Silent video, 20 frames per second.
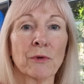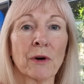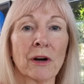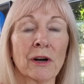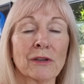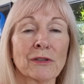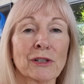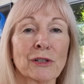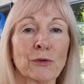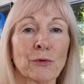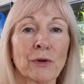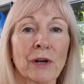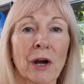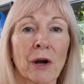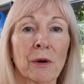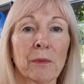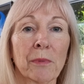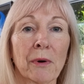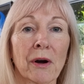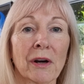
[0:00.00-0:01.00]
roses or go
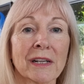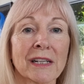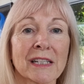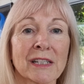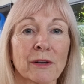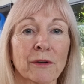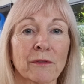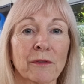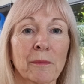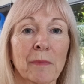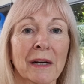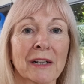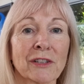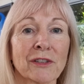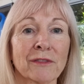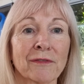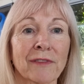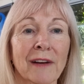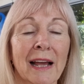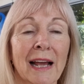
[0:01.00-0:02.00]
and buy yourself a
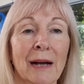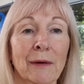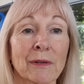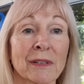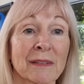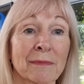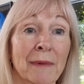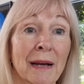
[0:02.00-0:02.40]
bunch of flowers.